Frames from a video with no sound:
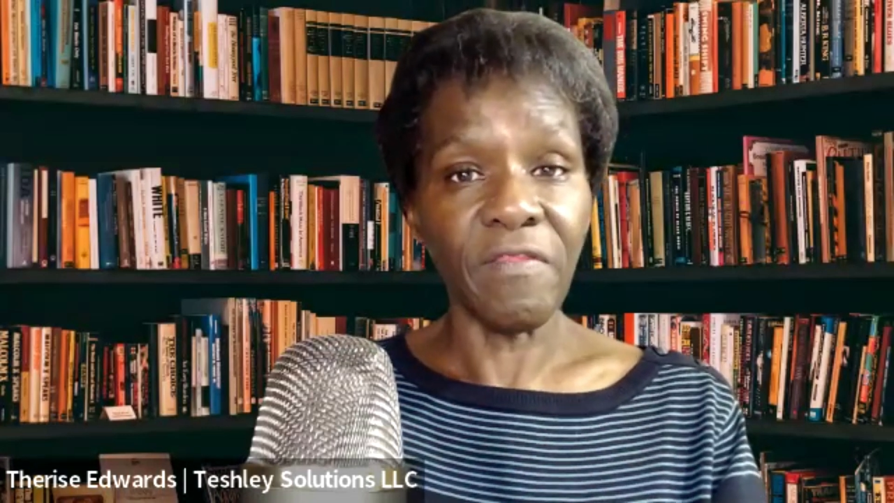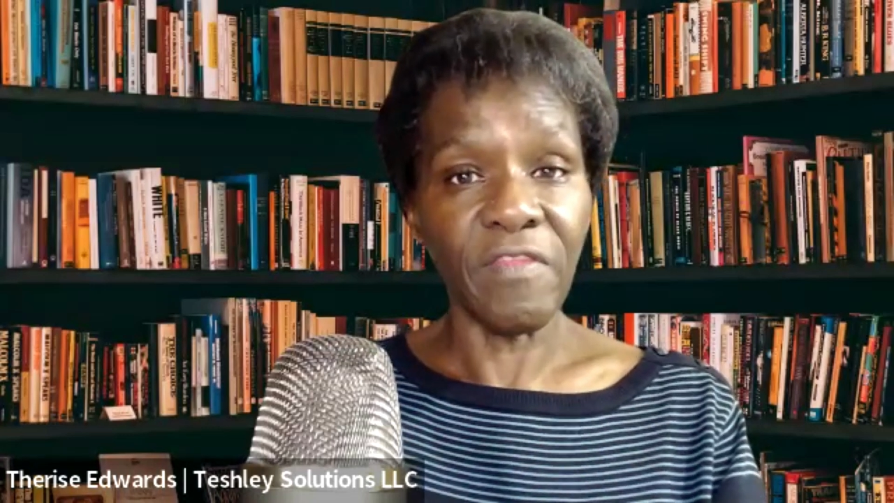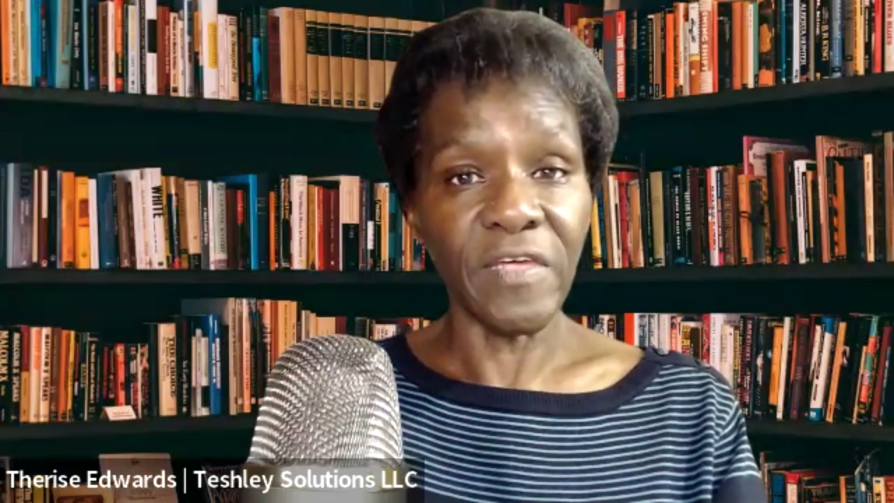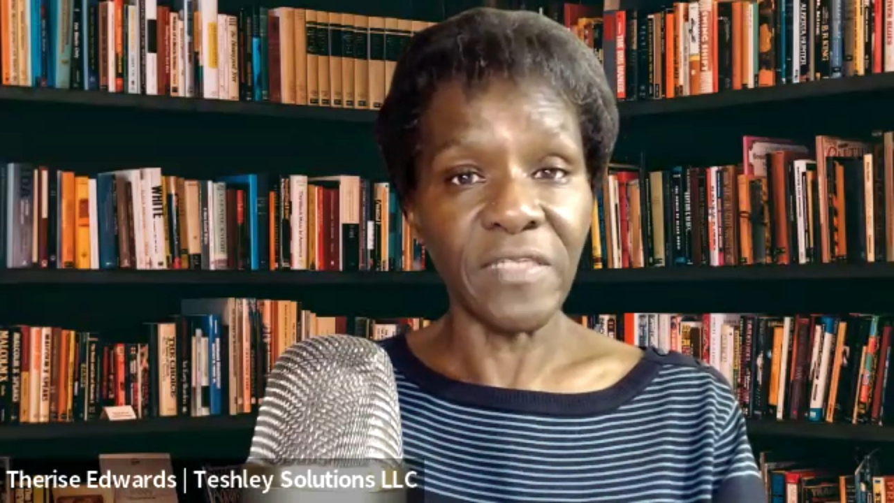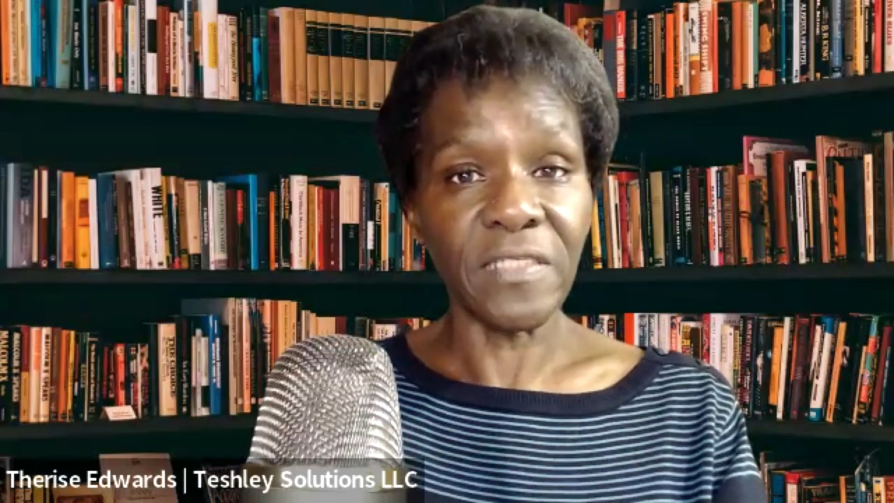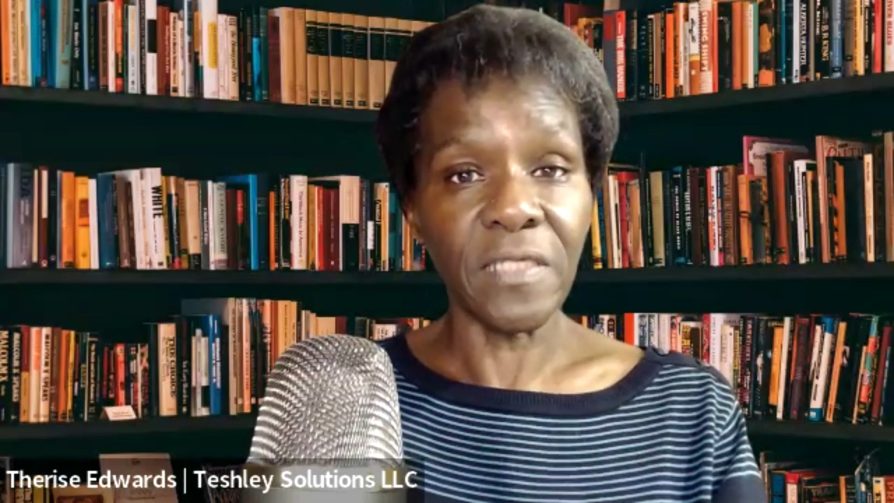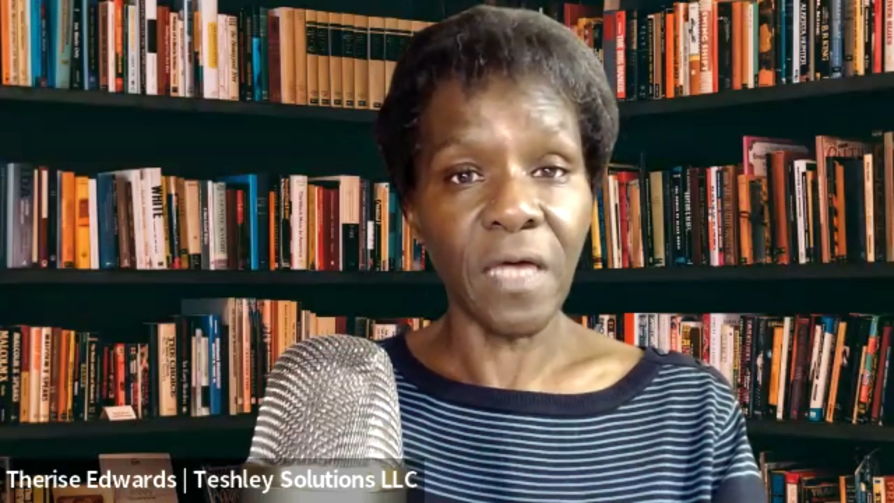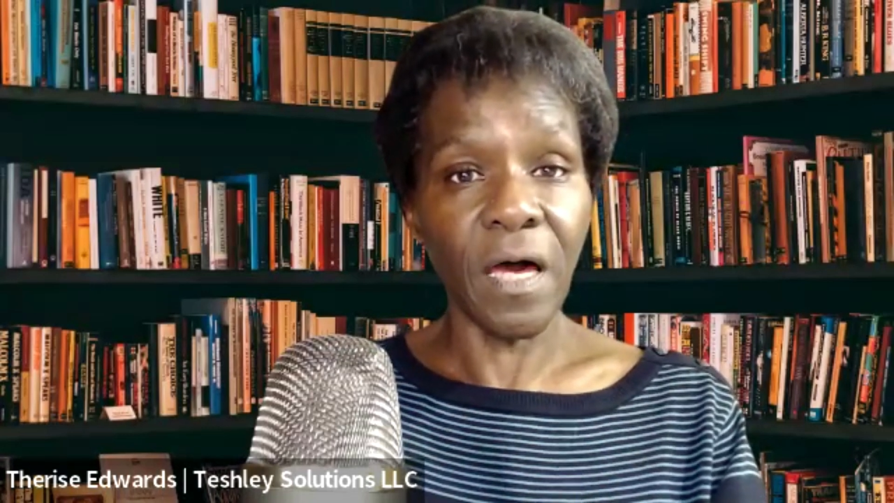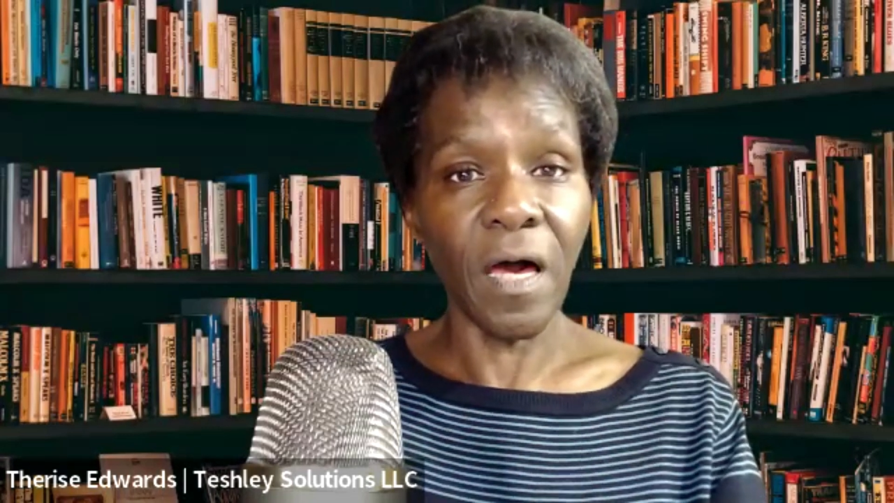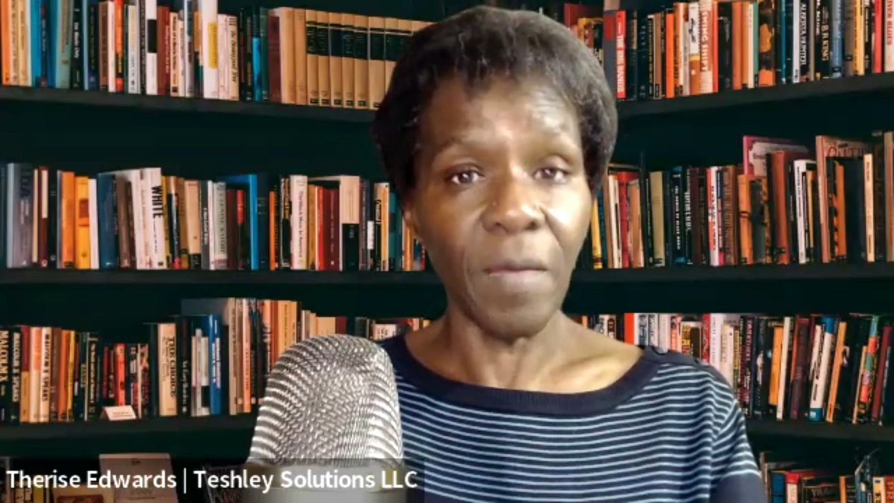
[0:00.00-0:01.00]
this
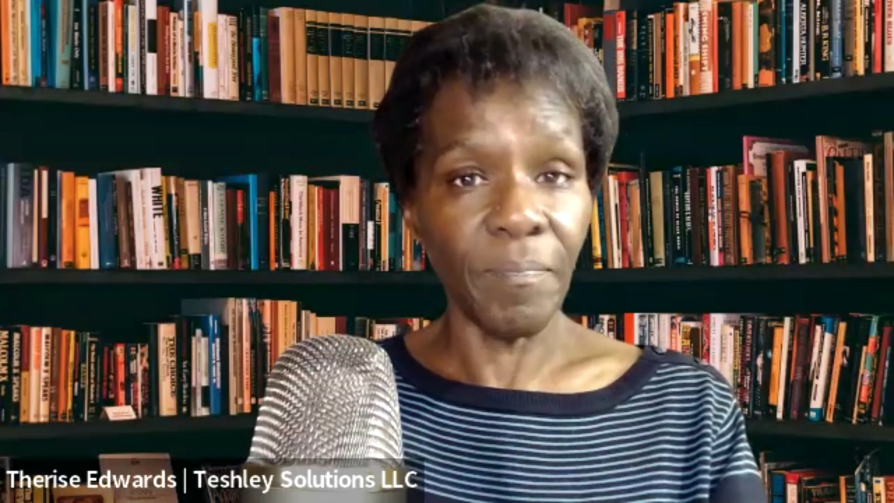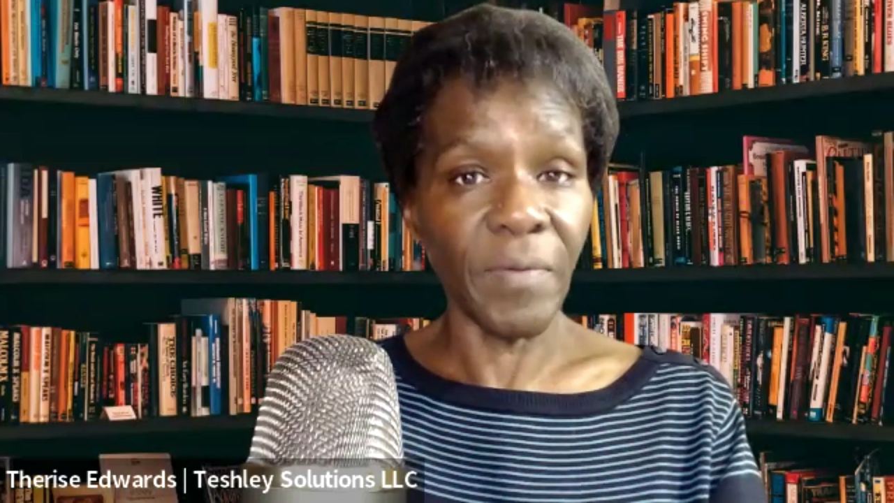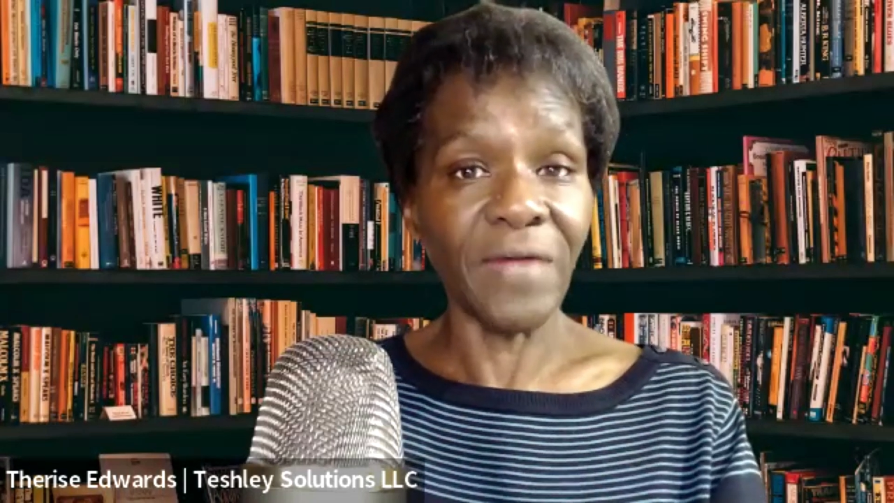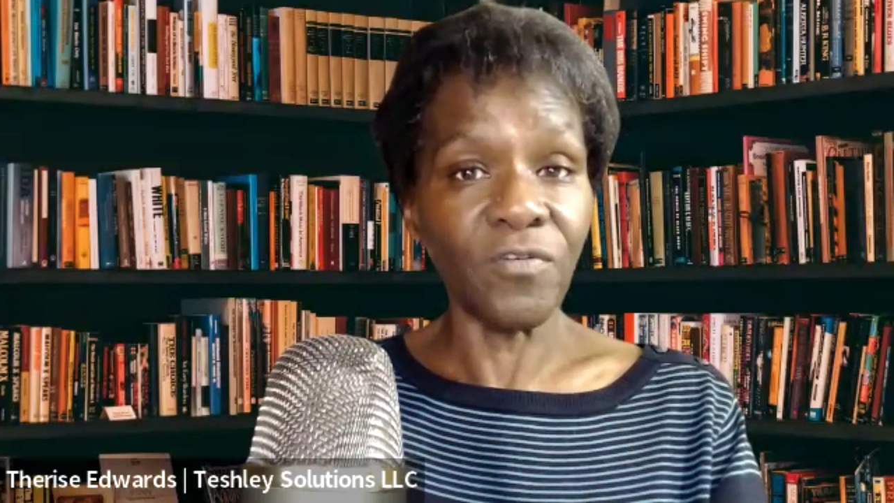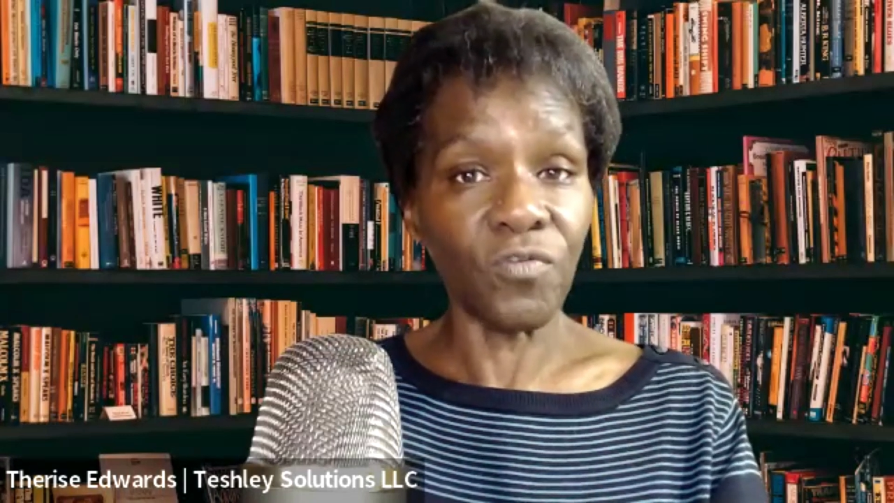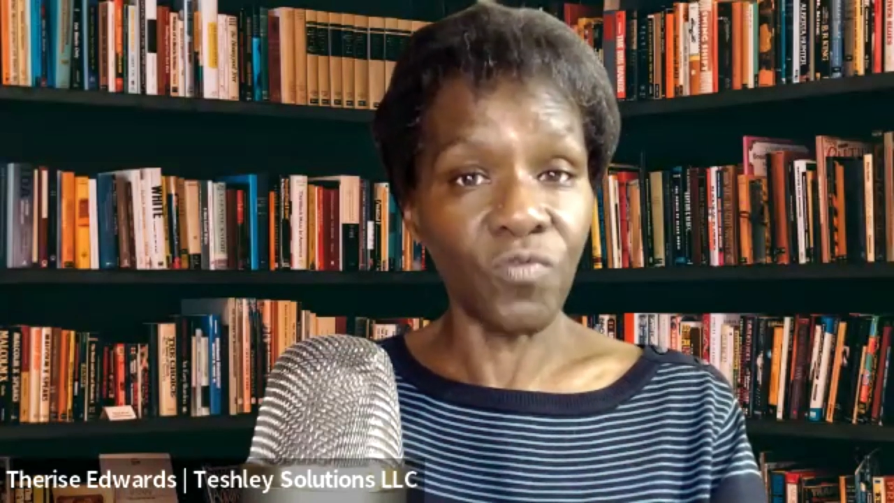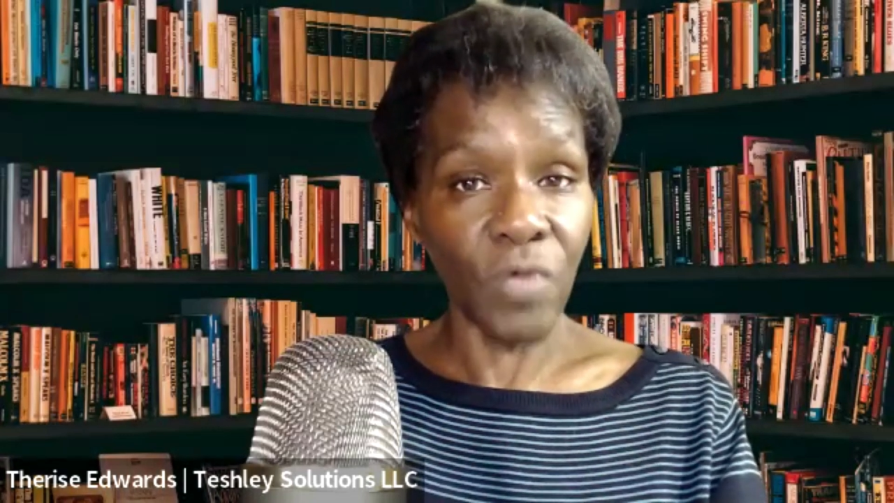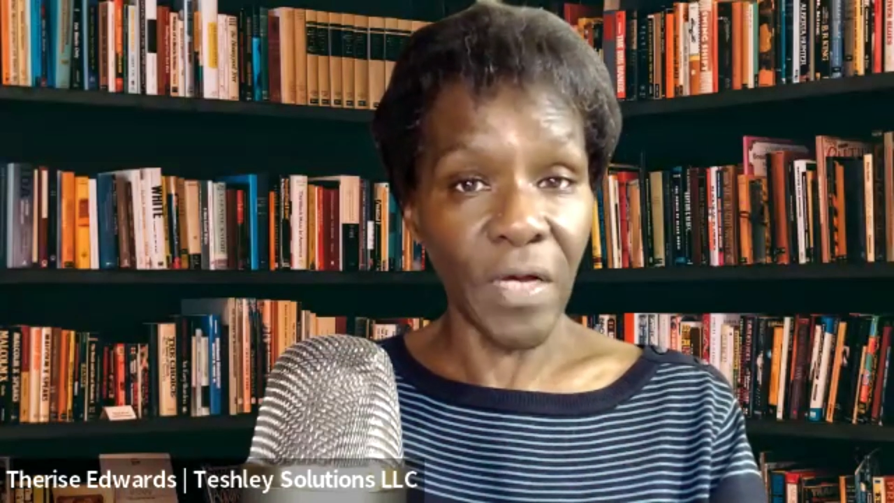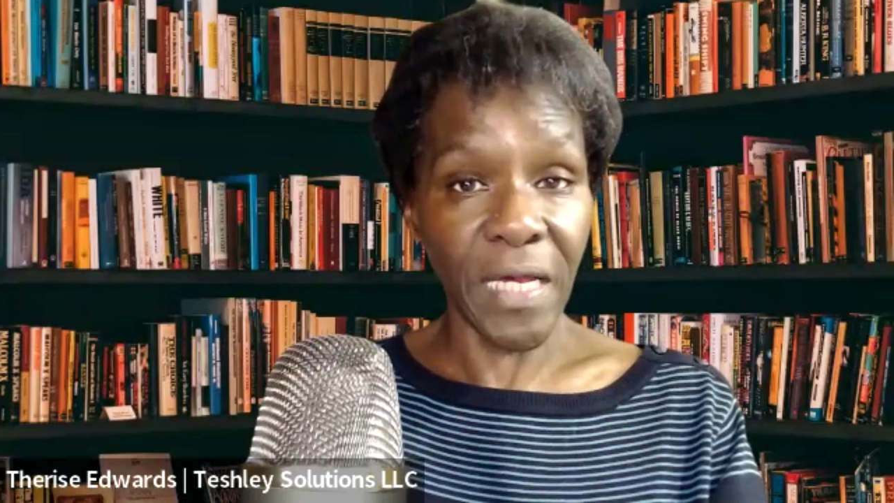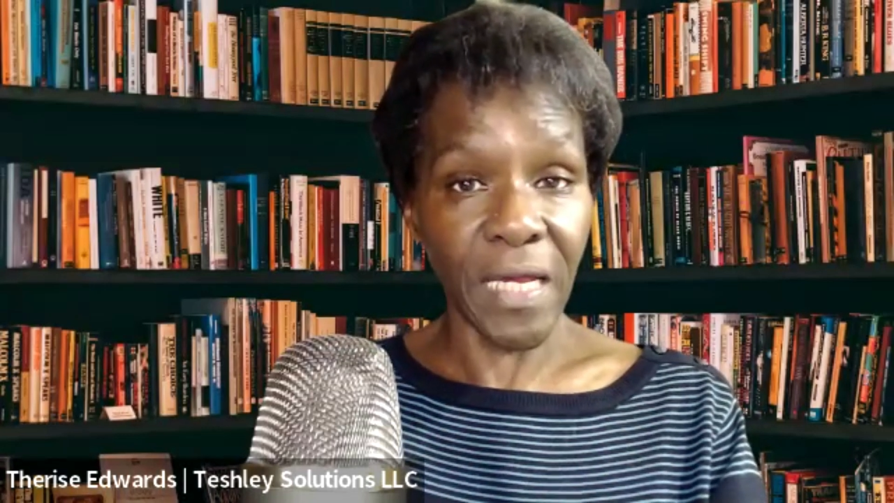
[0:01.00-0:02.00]
up and
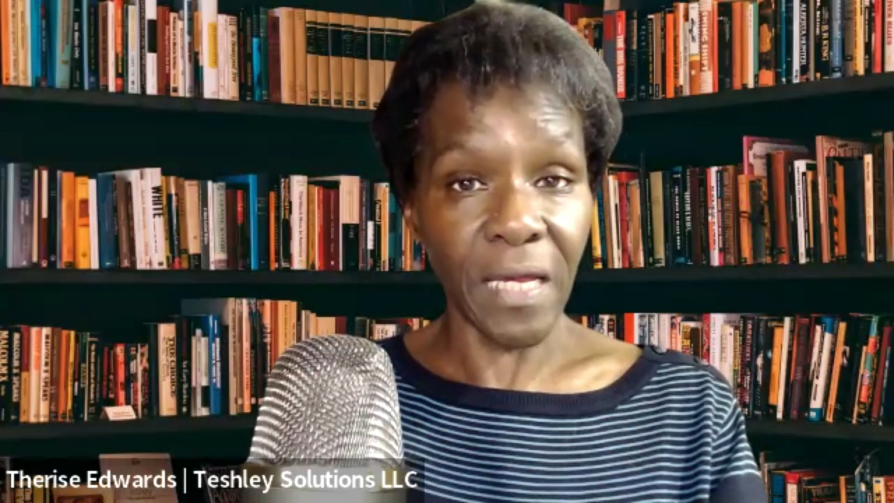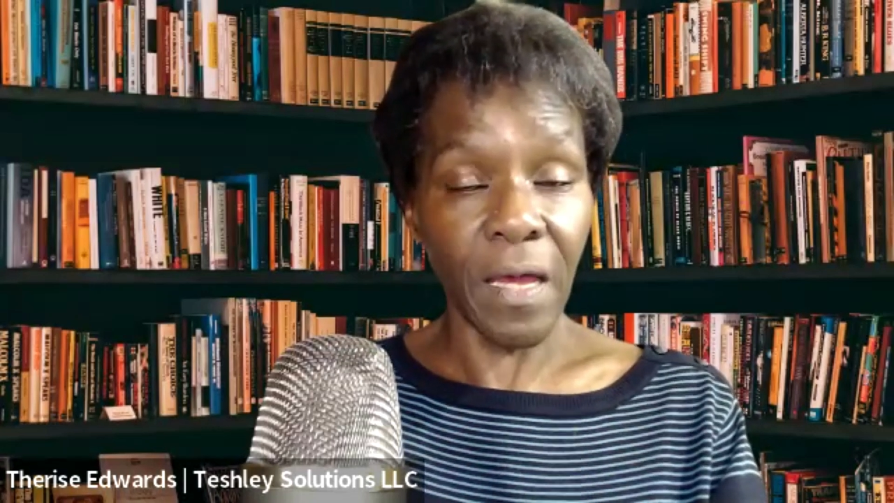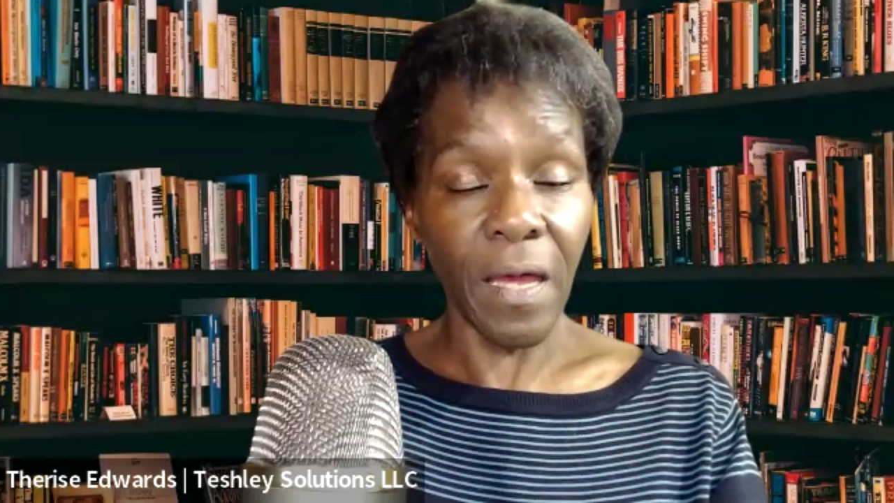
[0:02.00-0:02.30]
running